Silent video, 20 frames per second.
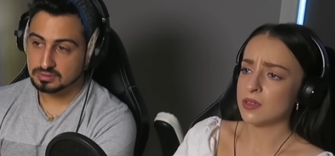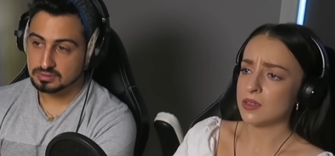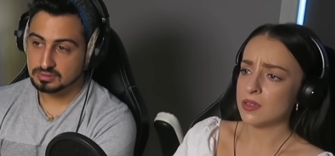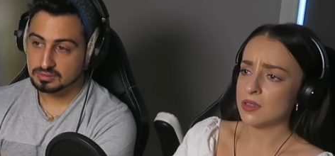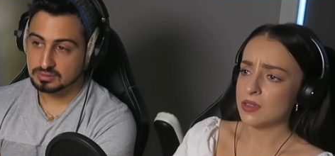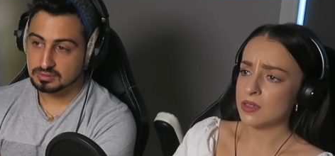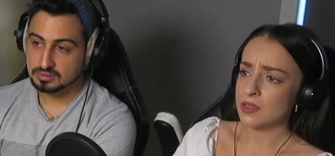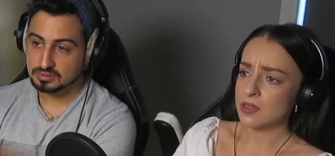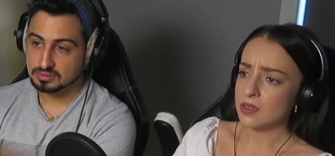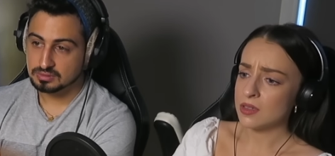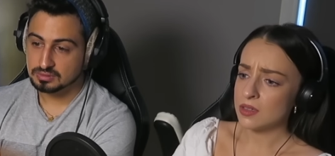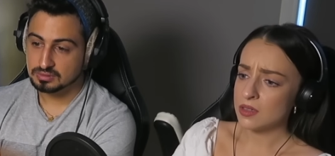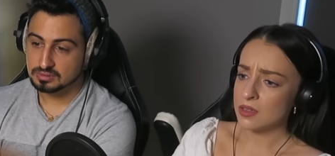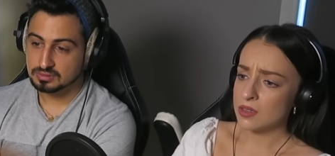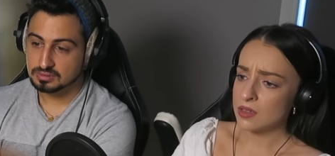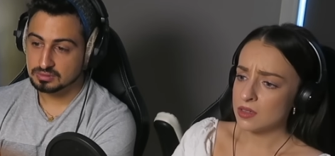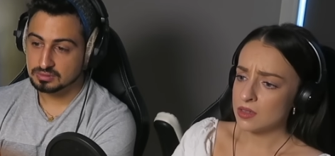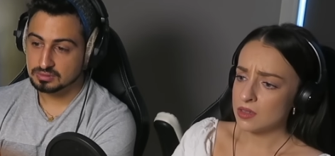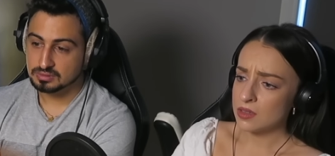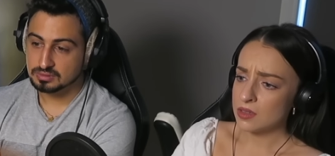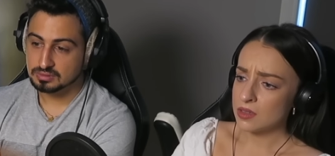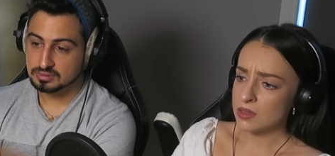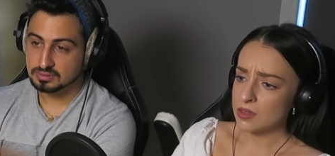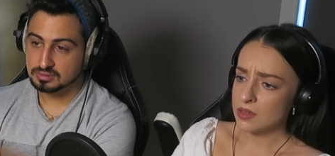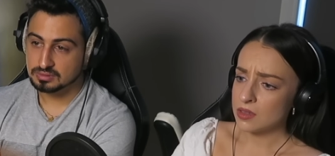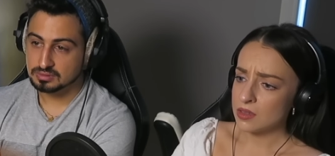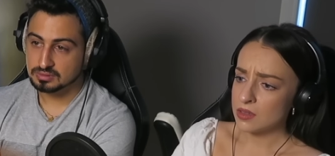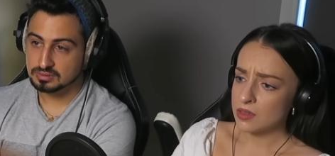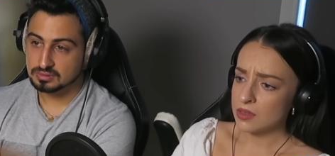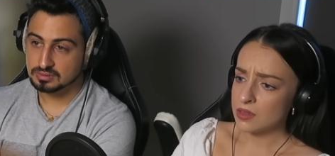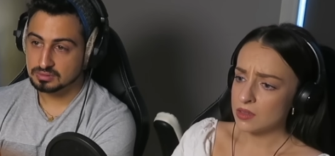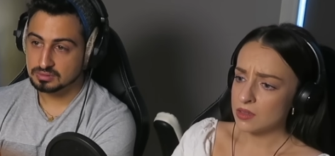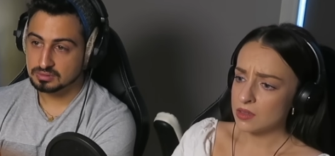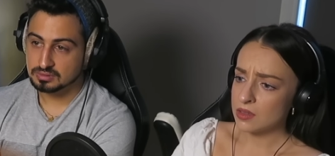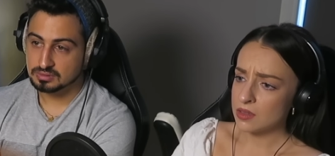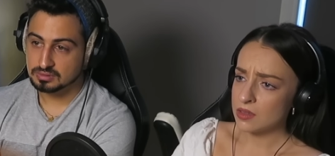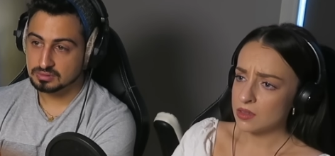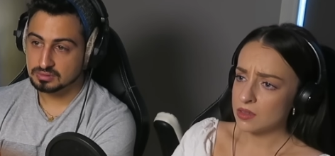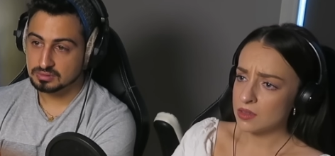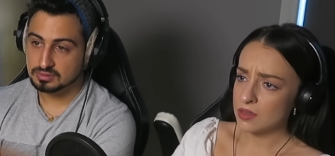
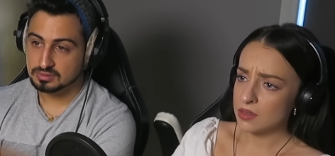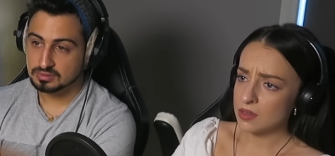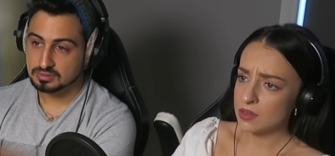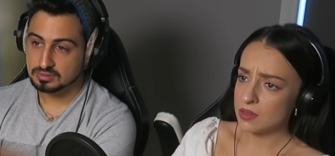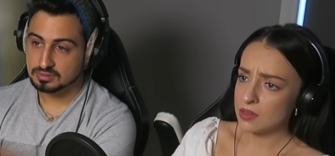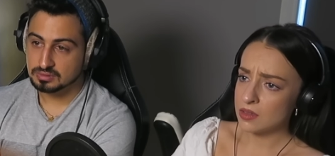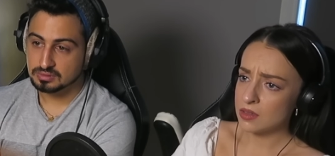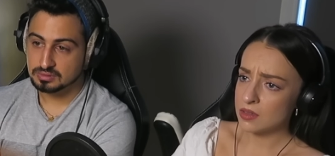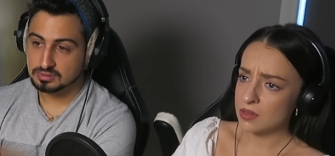Nothing is said.